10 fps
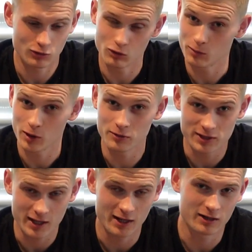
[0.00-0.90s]
or
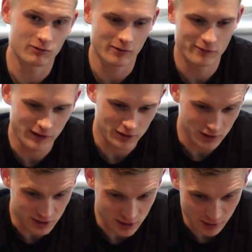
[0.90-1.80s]
Motec rather than factory
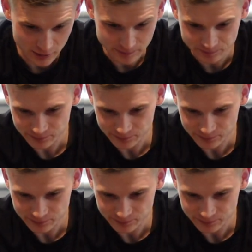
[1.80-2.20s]
ECU?